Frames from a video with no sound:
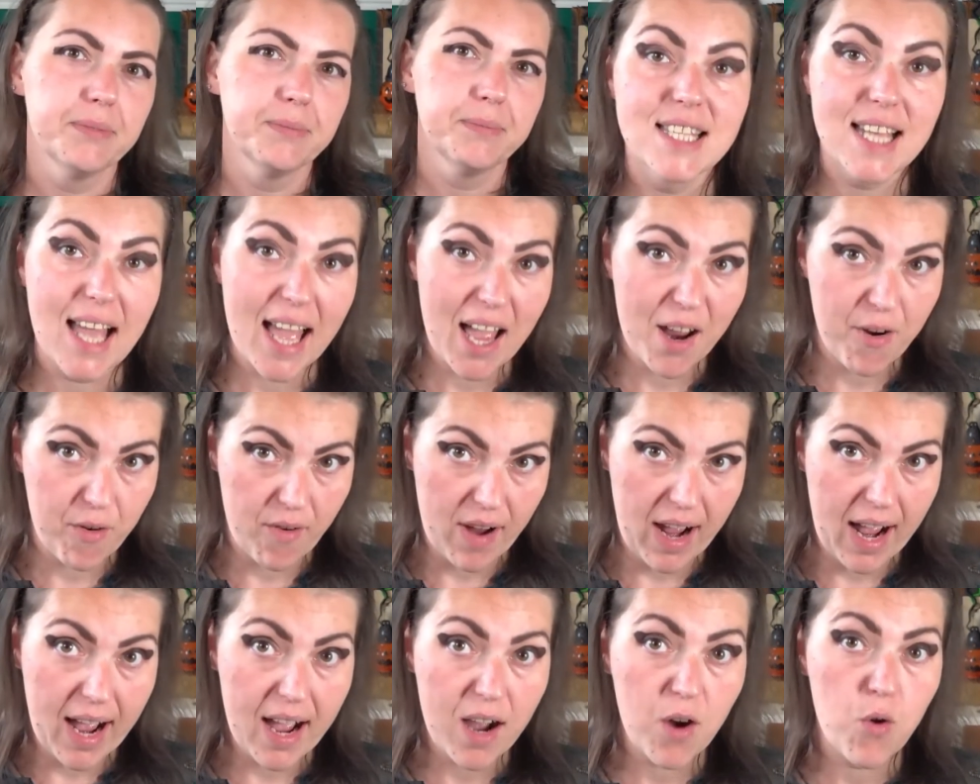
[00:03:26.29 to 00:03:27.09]

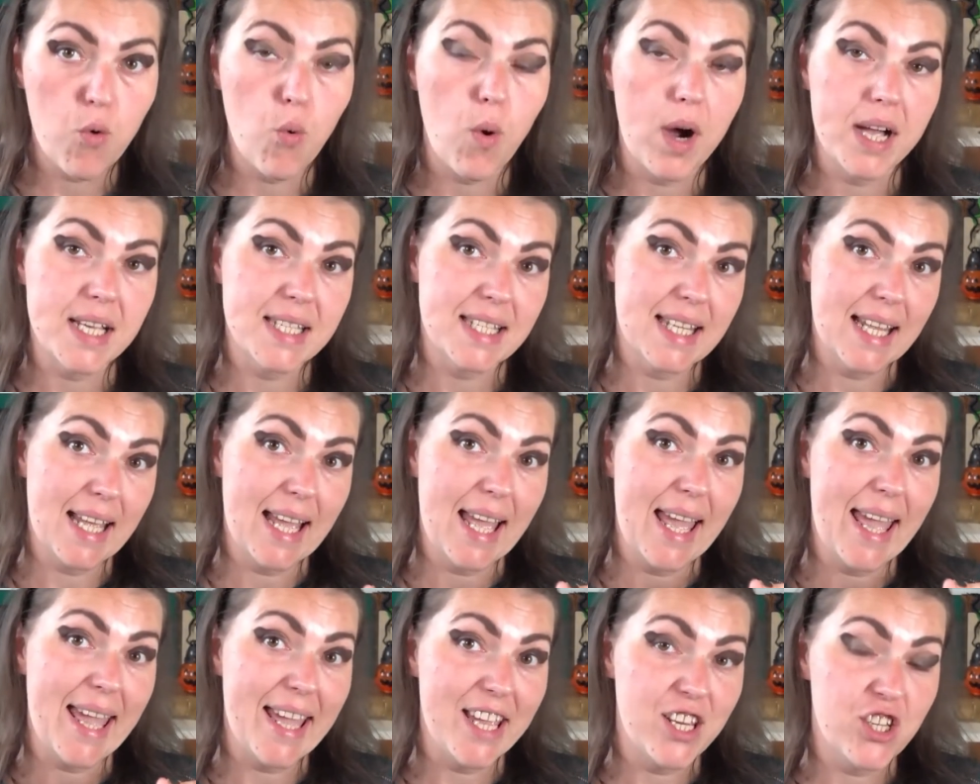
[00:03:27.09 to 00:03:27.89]
Sarah, who was
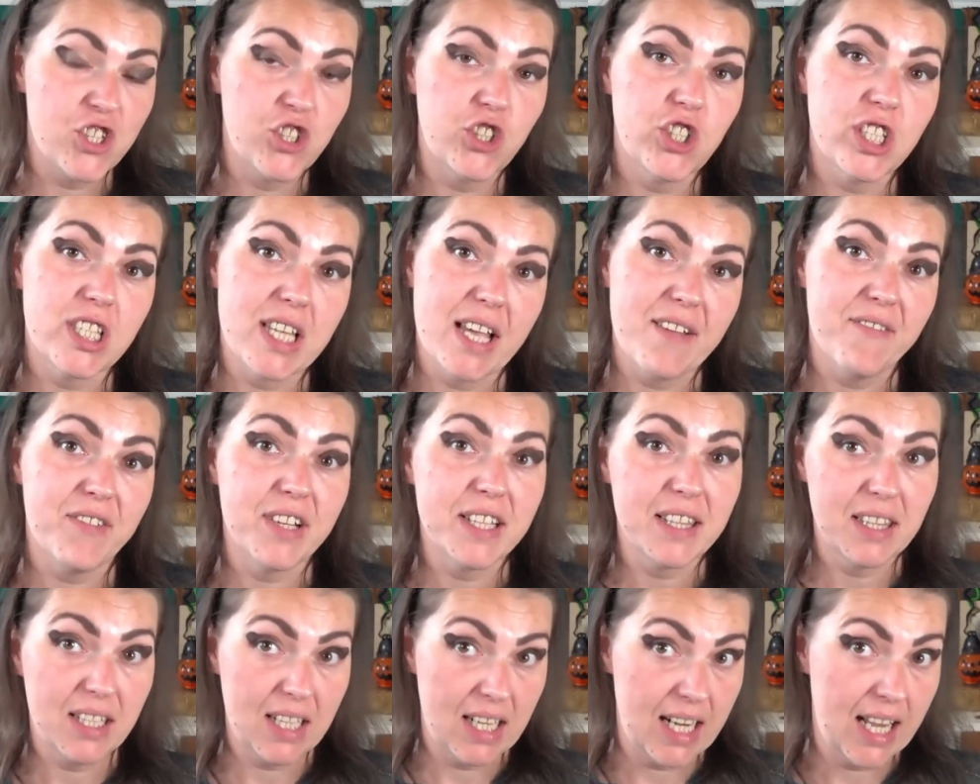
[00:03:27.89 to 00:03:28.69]
aged
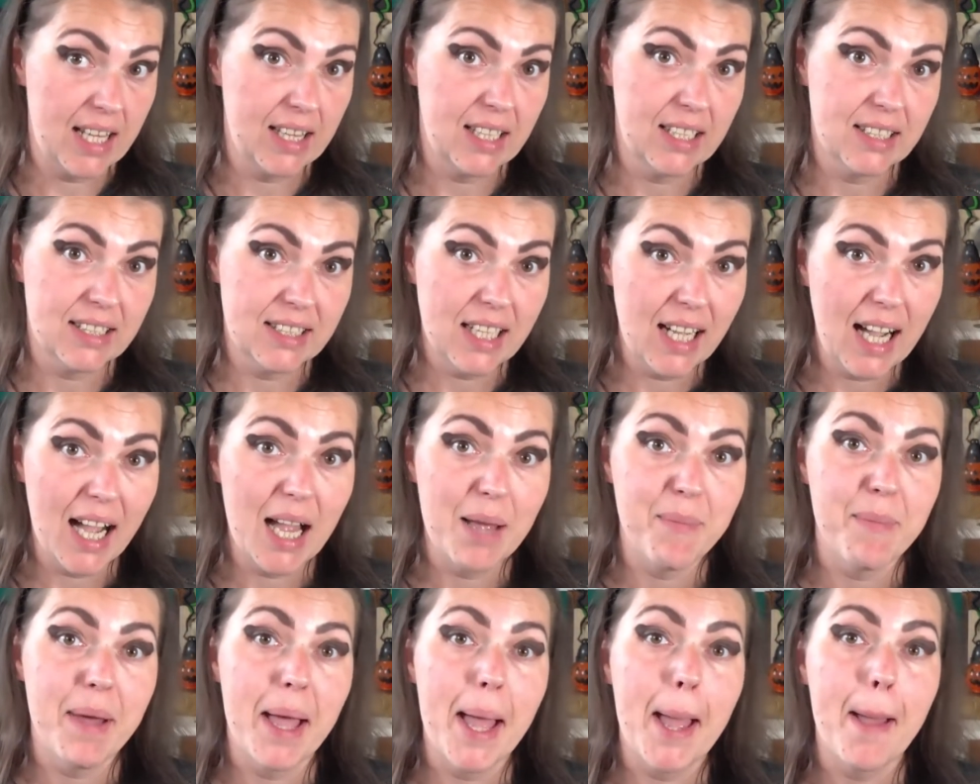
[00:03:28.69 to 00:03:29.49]
seventeen at the
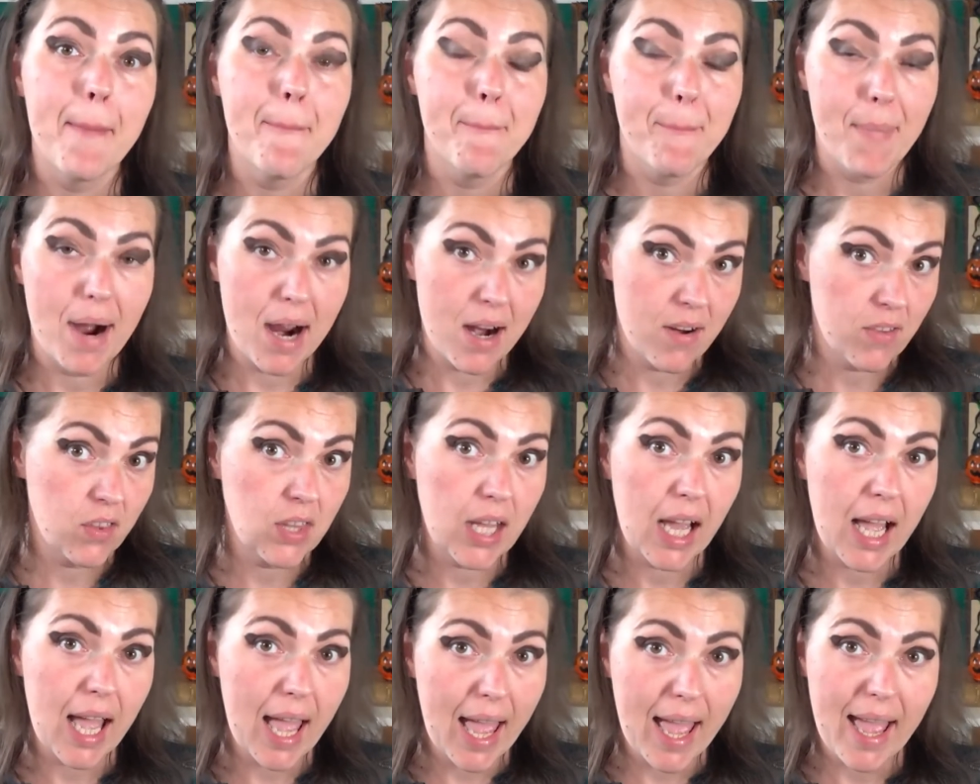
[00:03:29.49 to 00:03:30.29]
time, and
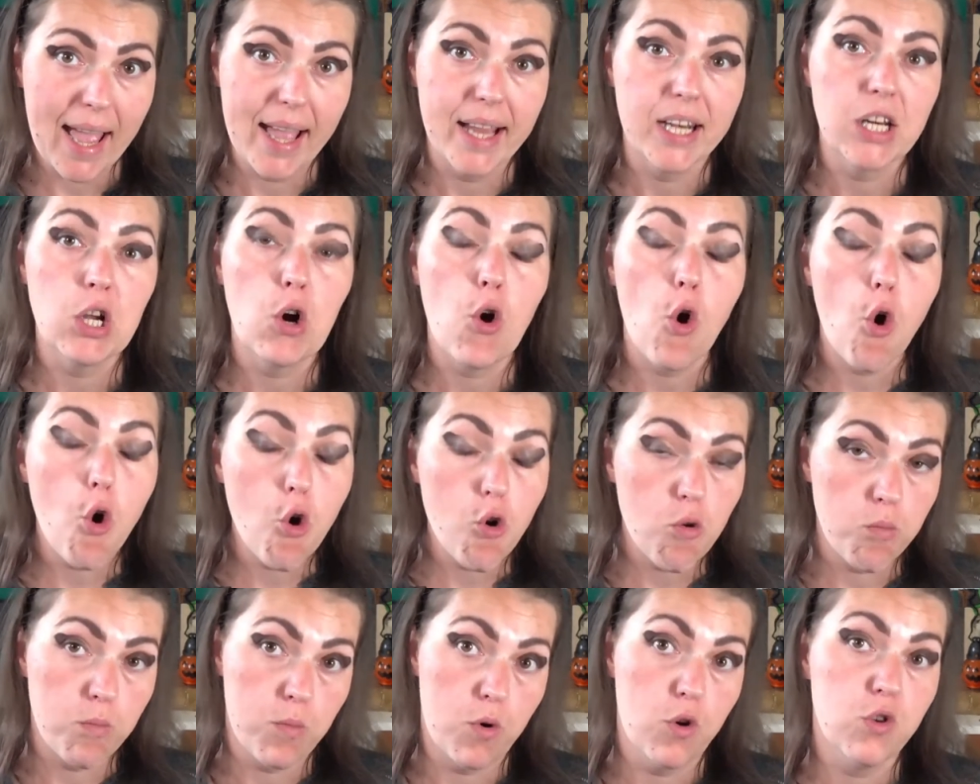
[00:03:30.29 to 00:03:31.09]
Martha Ann,
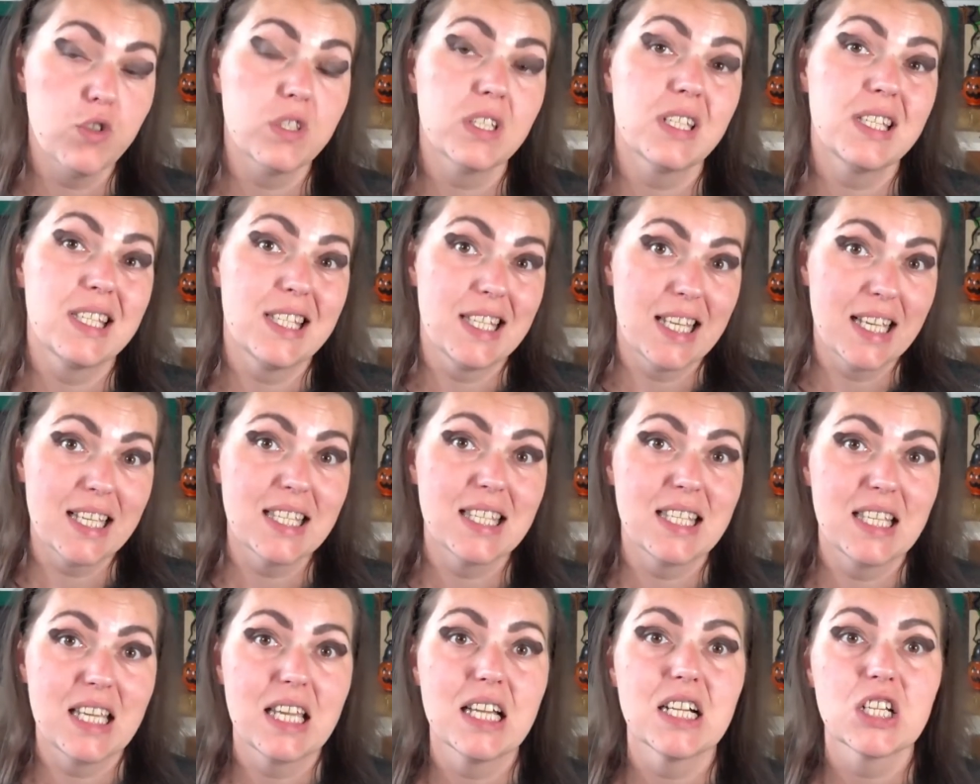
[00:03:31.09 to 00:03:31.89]
almost
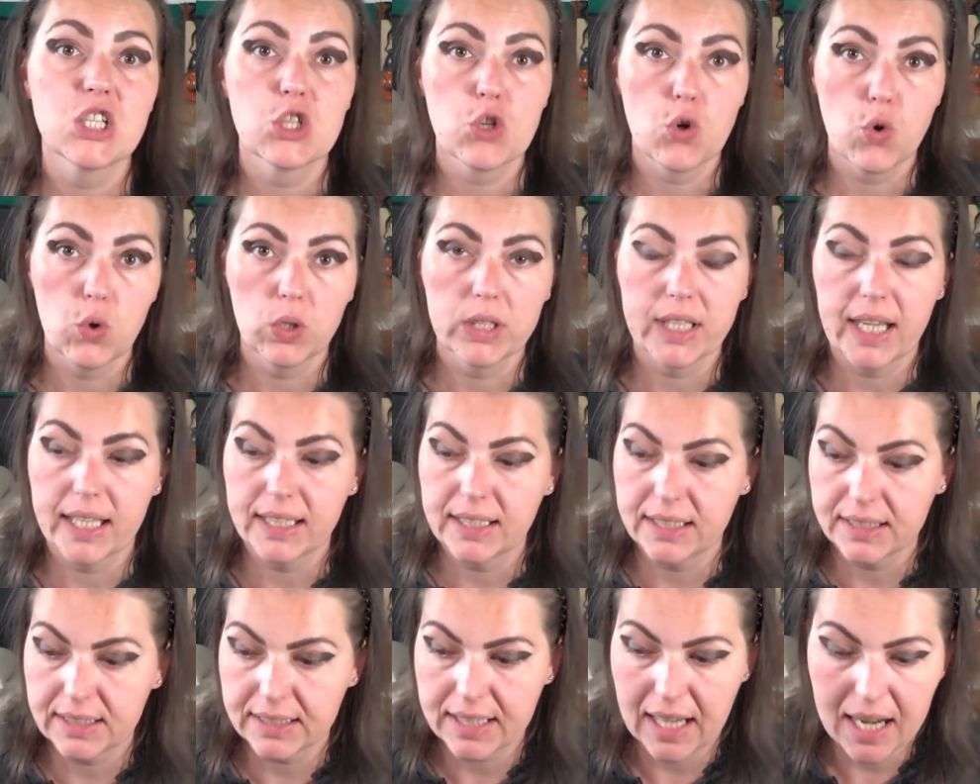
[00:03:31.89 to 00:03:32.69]
six years old
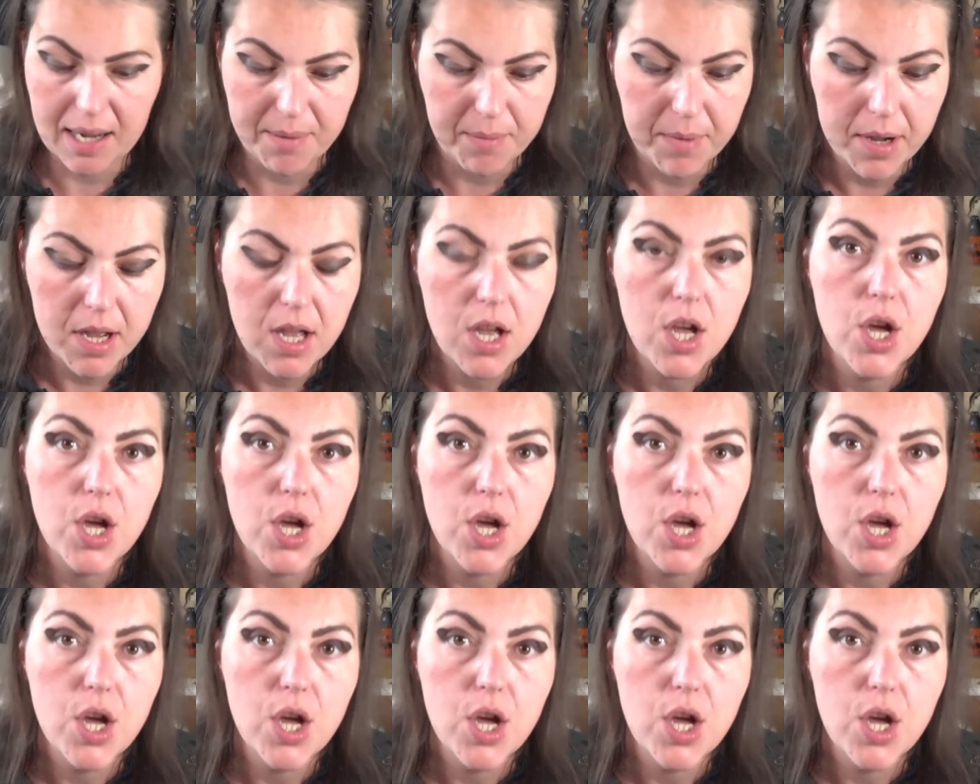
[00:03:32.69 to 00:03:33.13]
at the time.